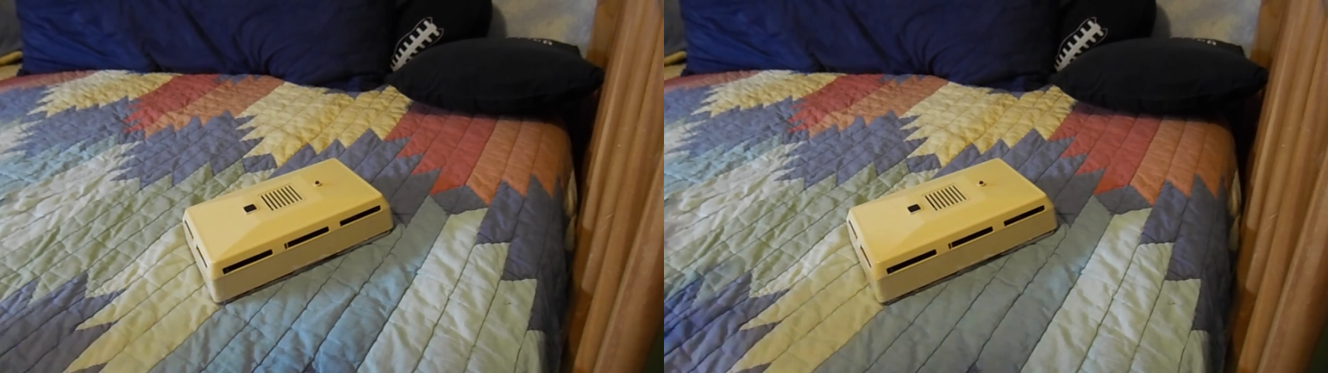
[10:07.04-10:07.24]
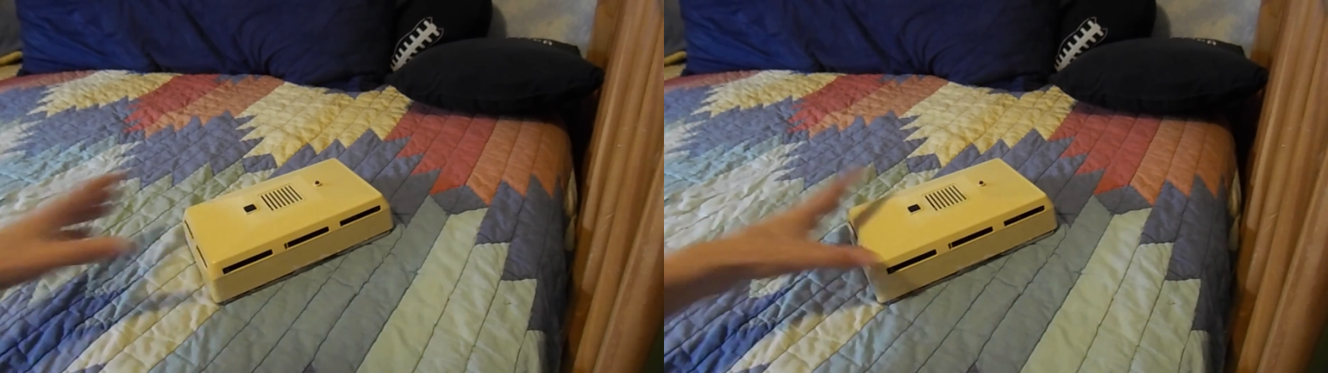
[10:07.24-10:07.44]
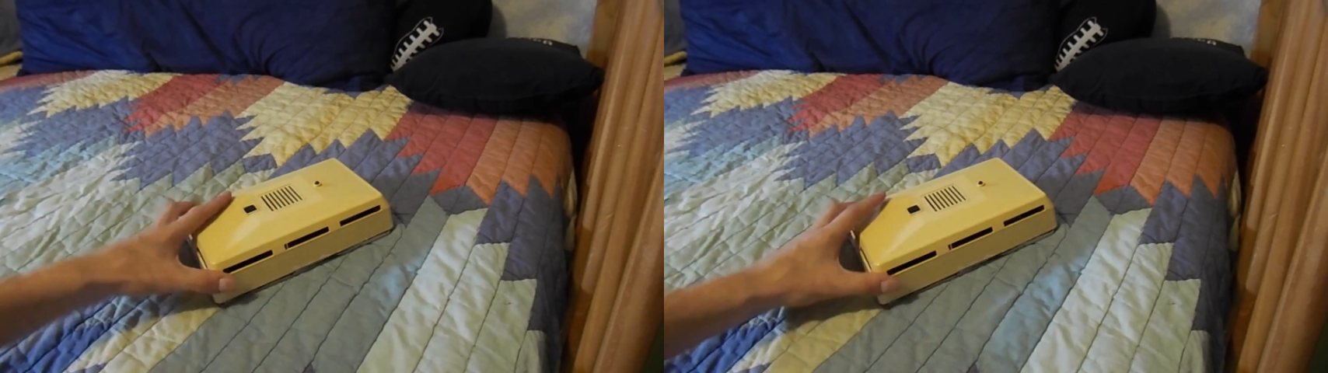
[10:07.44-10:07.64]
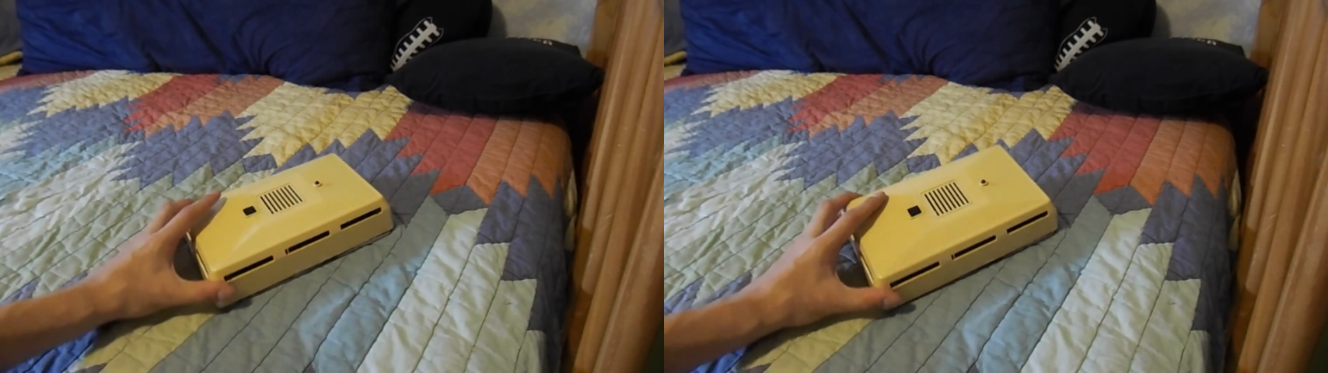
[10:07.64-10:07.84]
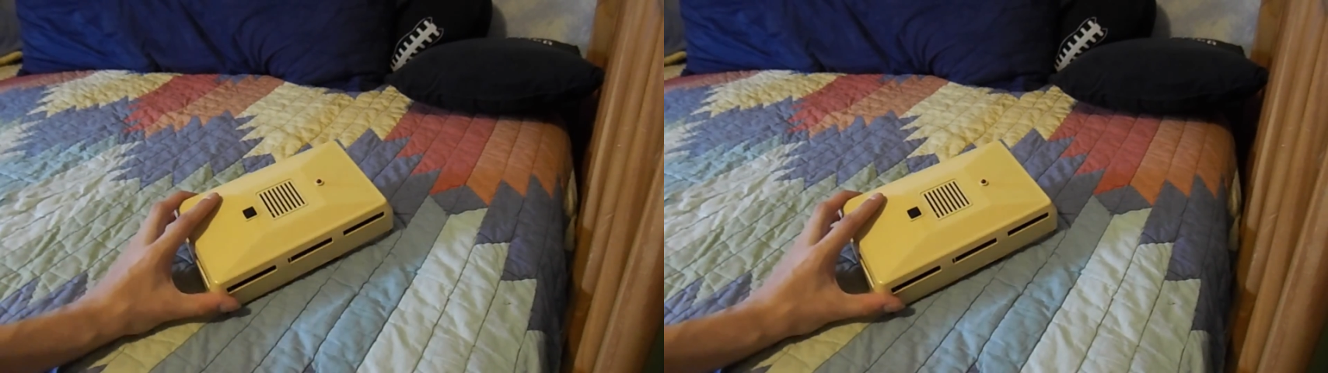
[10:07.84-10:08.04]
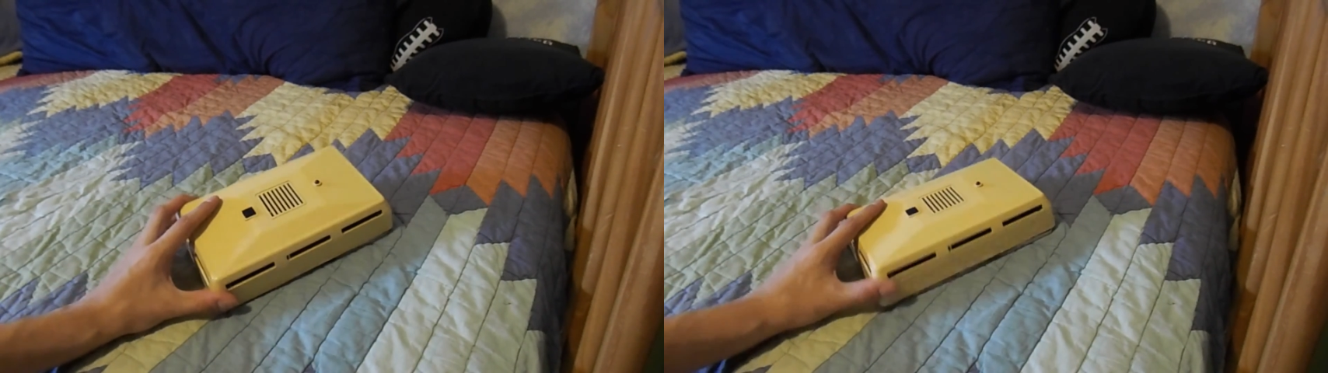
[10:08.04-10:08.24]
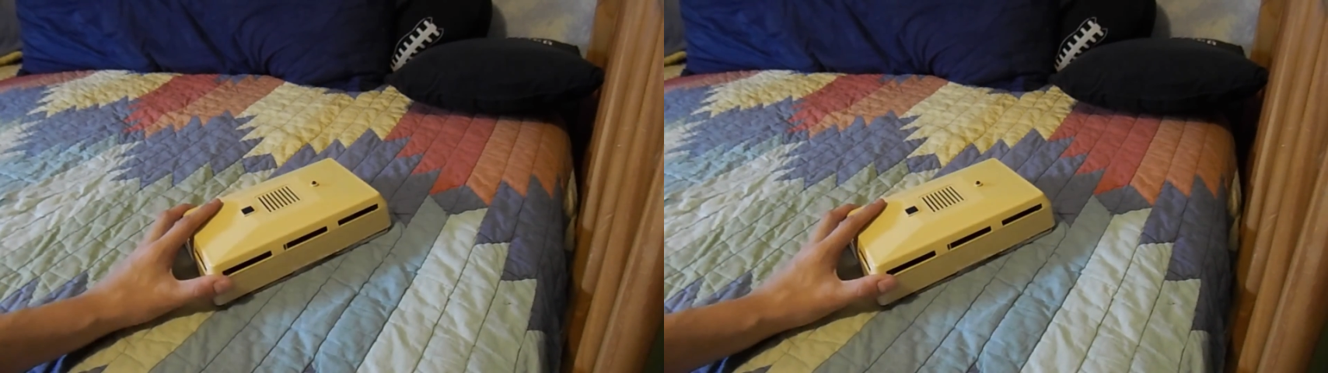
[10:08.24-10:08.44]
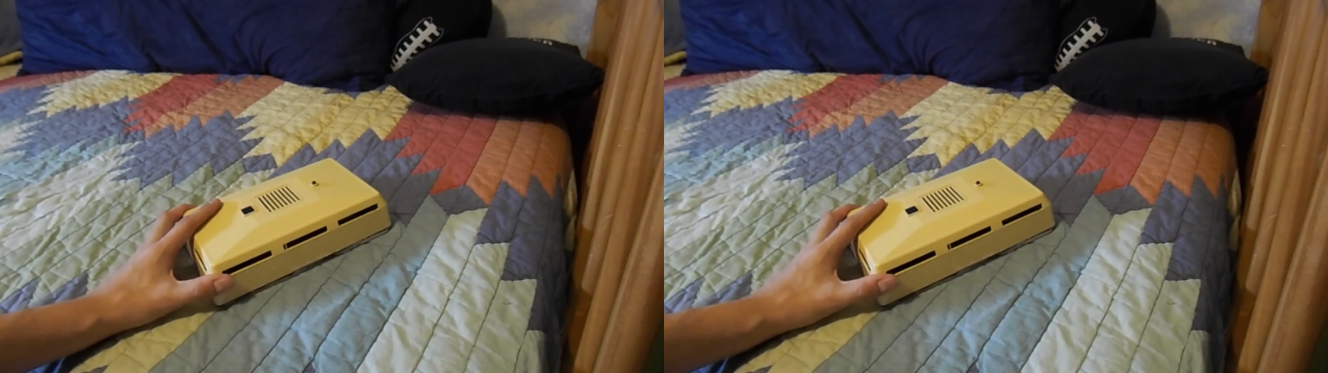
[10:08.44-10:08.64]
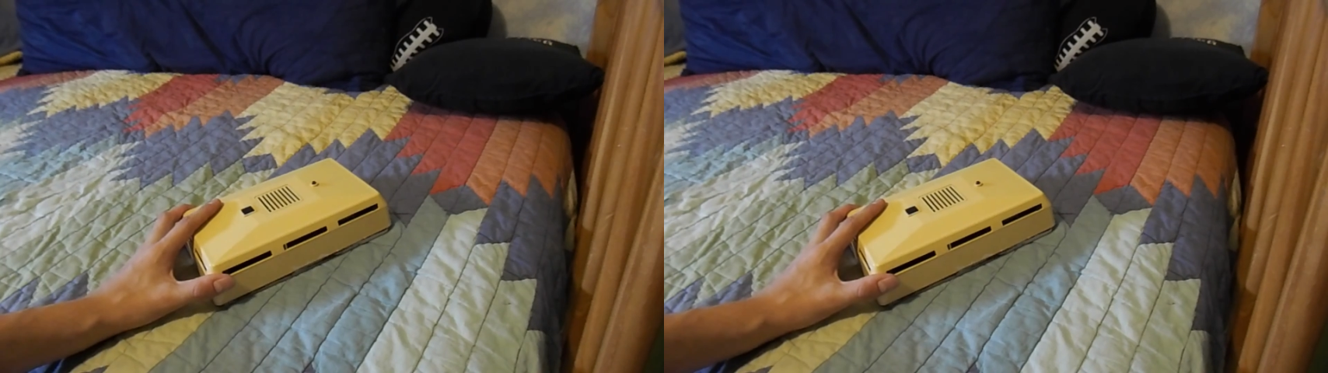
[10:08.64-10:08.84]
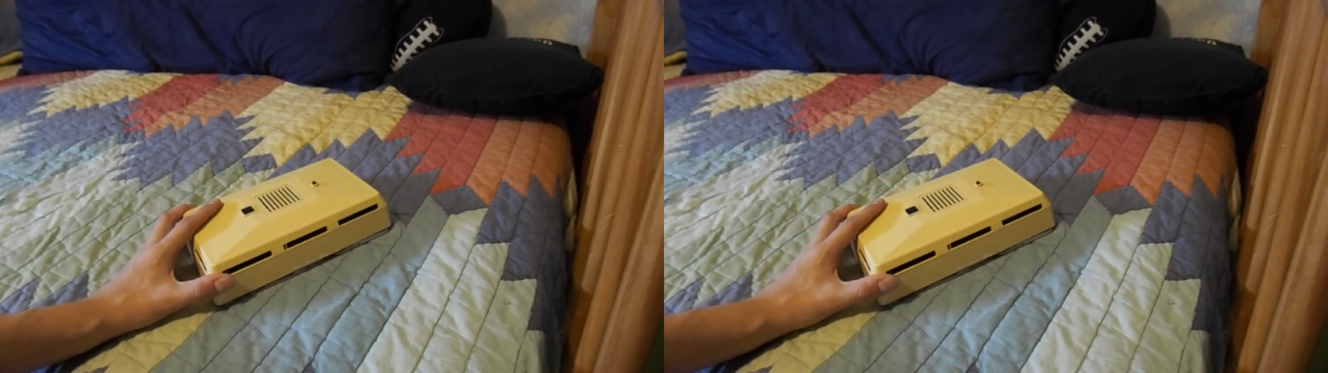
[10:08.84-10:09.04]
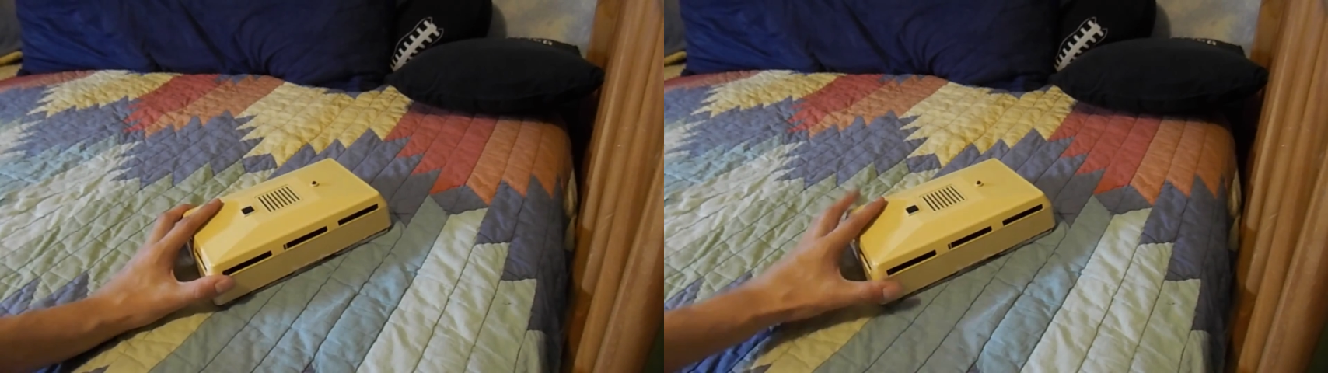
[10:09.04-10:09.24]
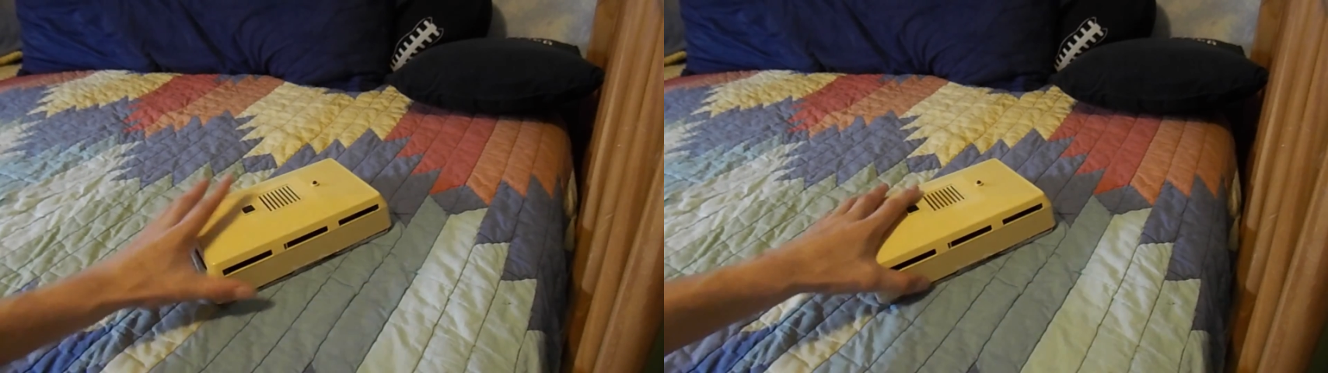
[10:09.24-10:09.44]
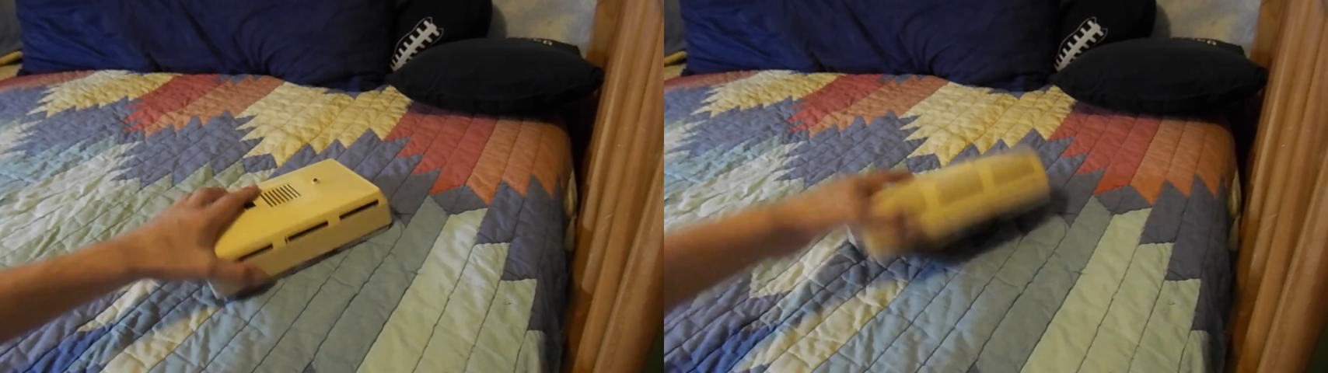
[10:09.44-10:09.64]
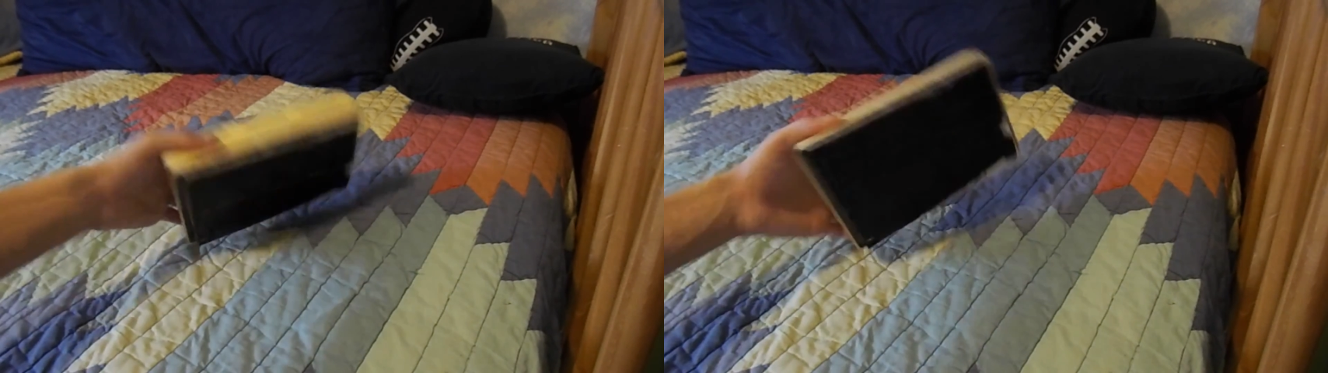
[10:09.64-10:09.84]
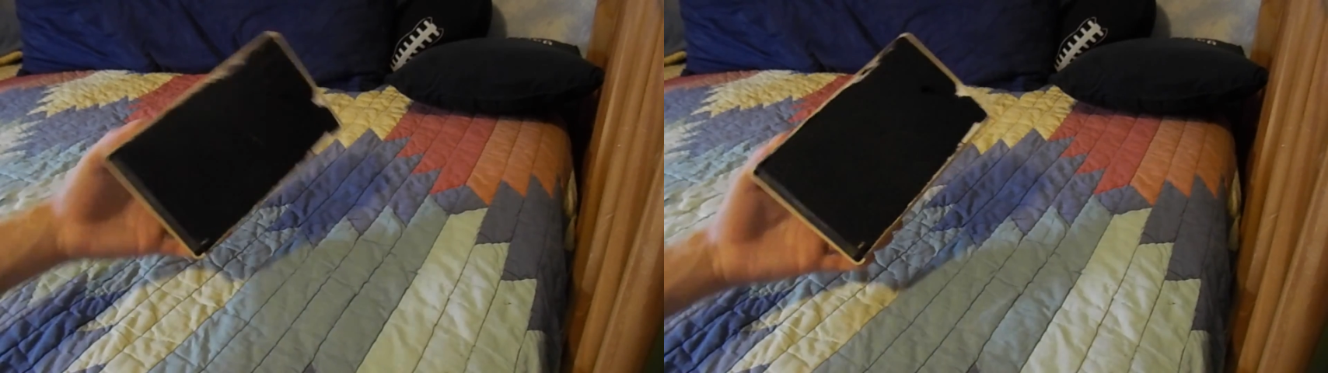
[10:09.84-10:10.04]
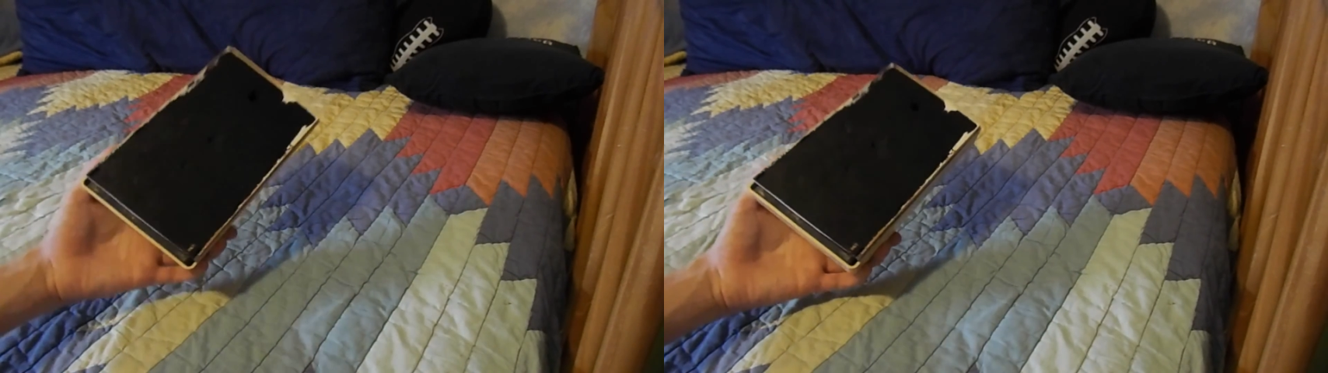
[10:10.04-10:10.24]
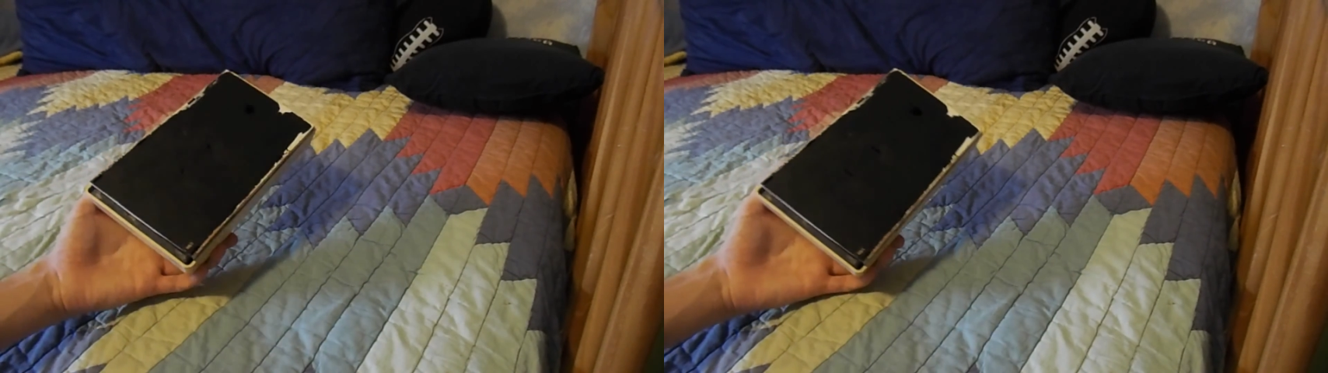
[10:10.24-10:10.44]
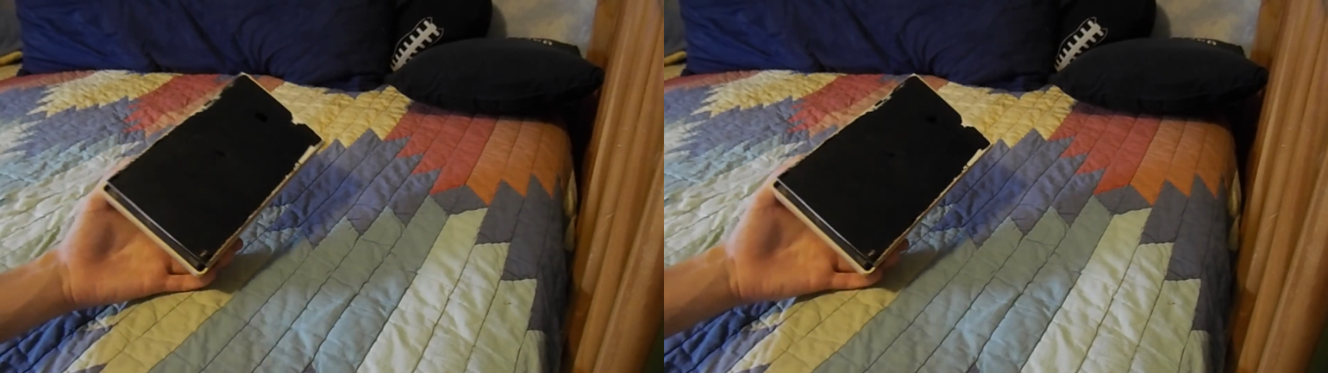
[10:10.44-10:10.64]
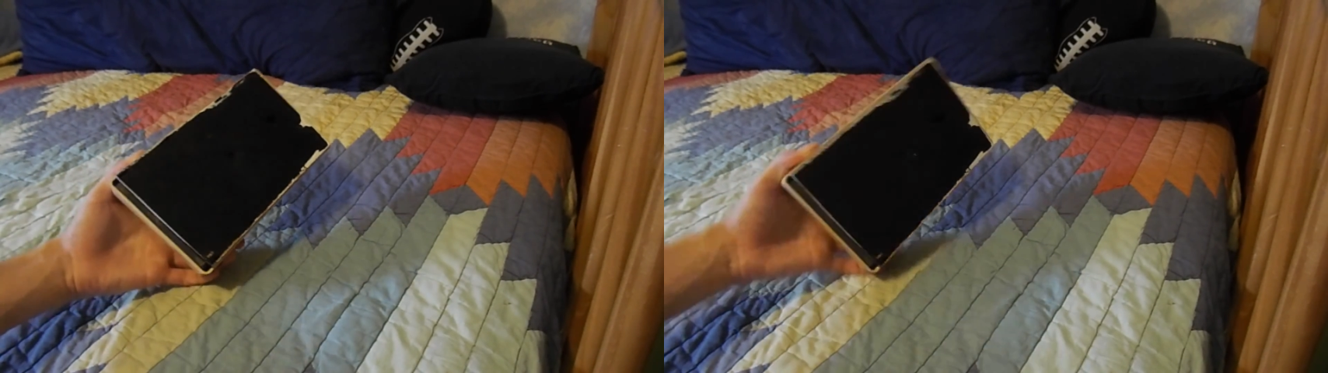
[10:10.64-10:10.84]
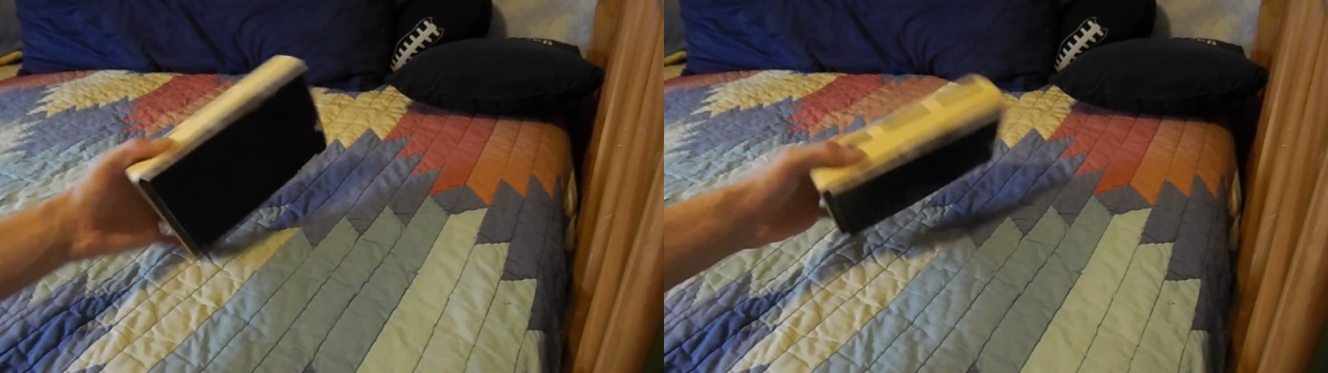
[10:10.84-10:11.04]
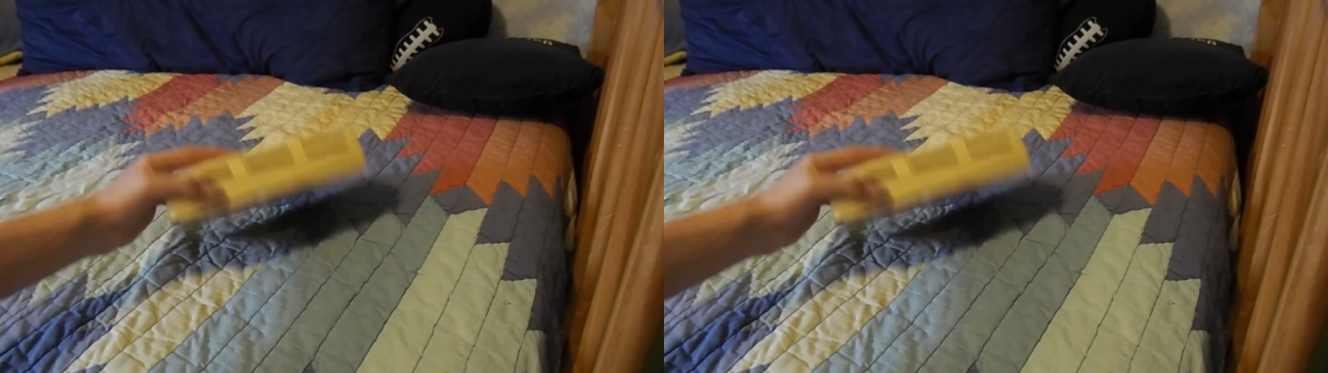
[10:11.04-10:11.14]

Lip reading: (no speaker visible)